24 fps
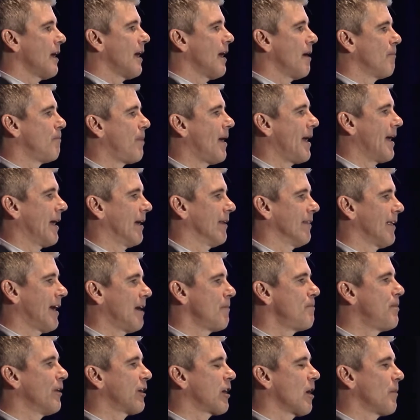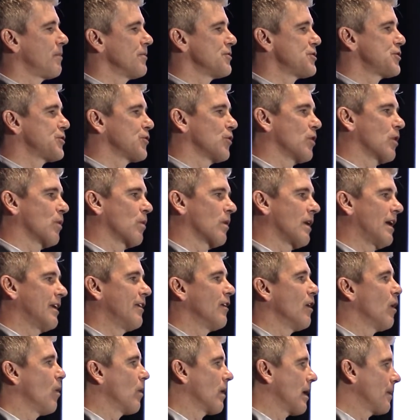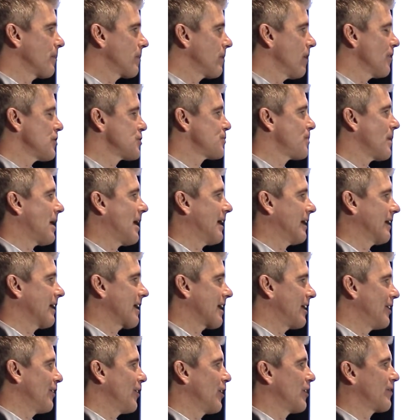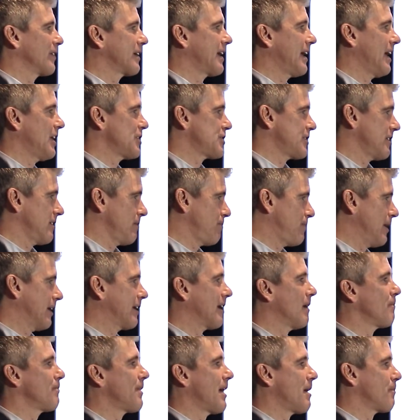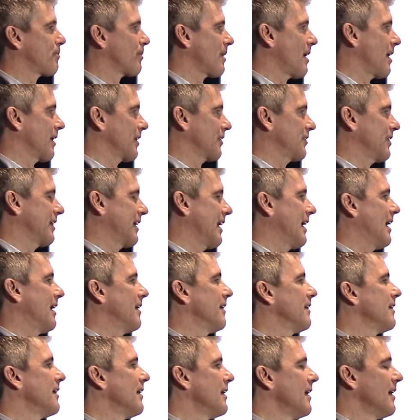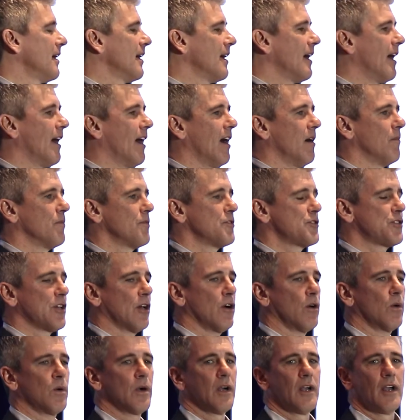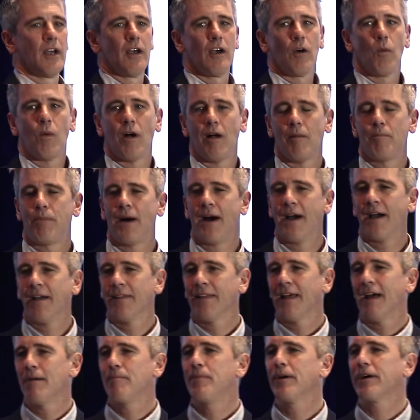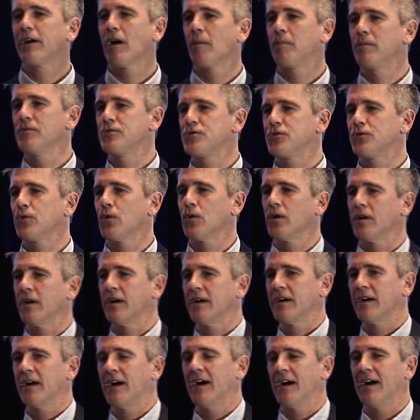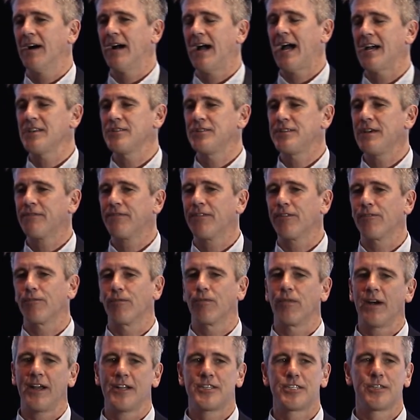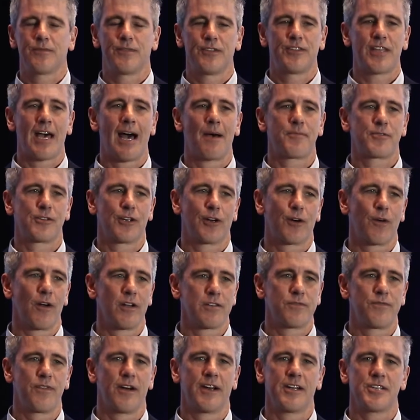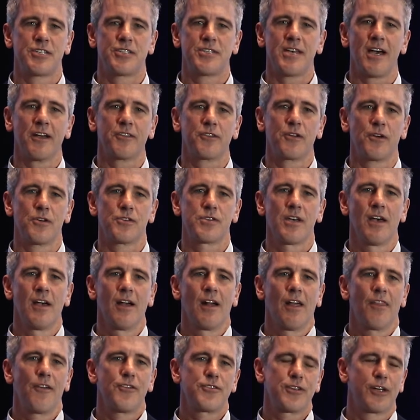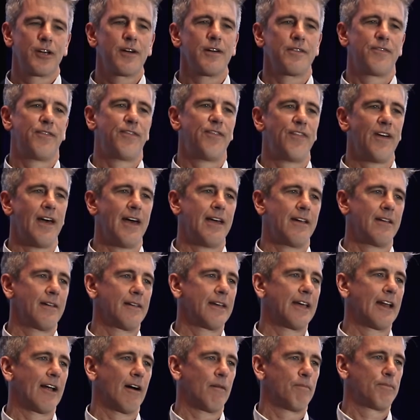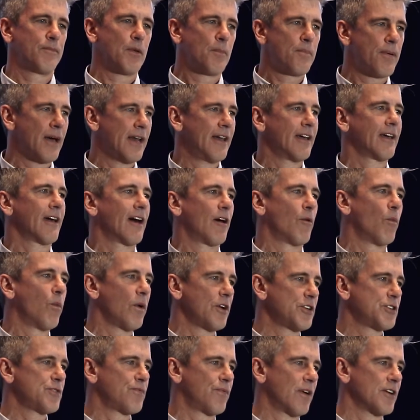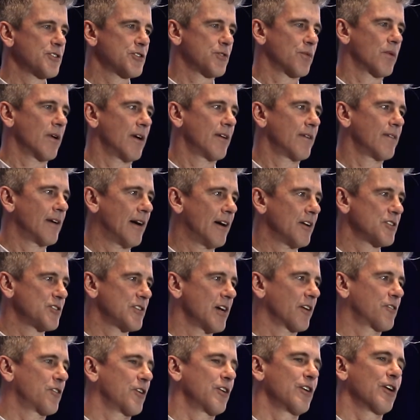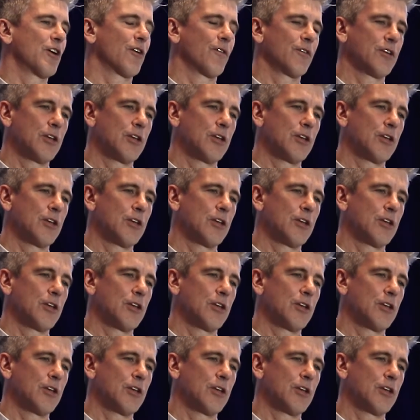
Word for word: uh, buy online, pick up in store where I know when I'm close by, and get a notification, pick up that product again. Um, so while buy online, pick up in store uh, has different rates of adoption across various sectors, there's a good fit, you know, depending on which restaurant uh, sector you